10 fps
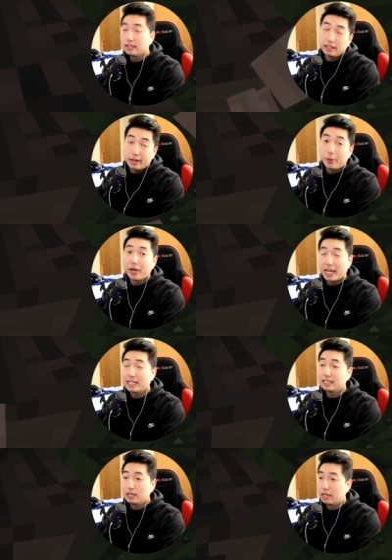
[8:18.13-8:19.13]
And then we'll
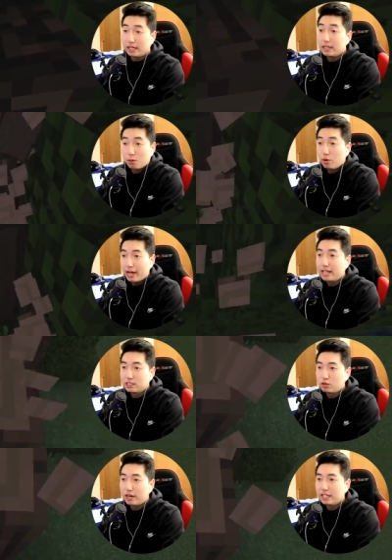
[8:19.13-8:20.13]
hit, and then we'll head
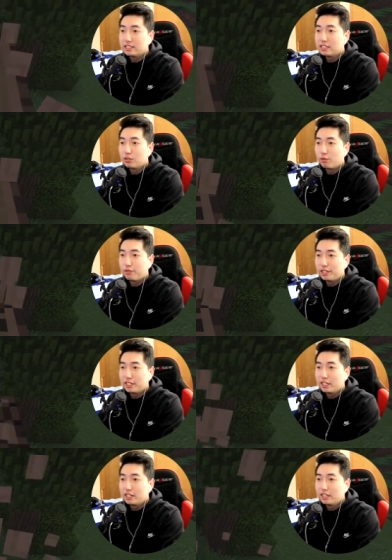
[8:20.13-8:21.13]
straight into the
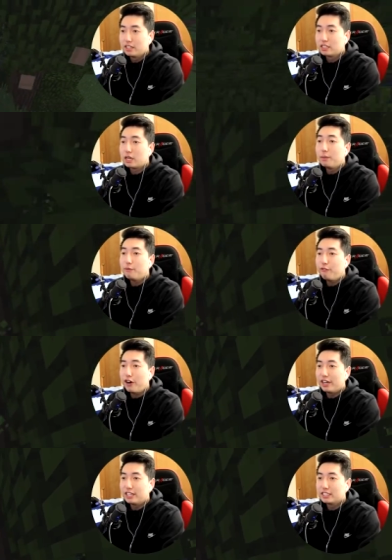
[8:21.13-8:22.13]
ravine. It's going to be
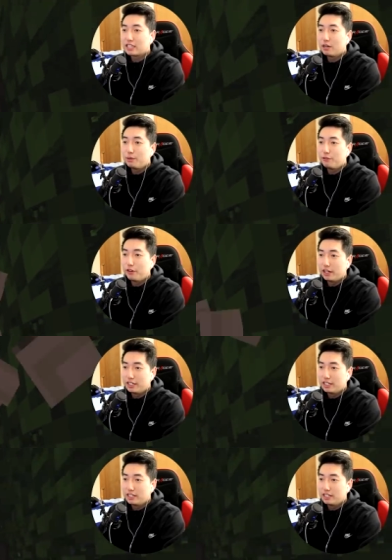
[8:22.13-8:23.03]
fun. It's going to be fun.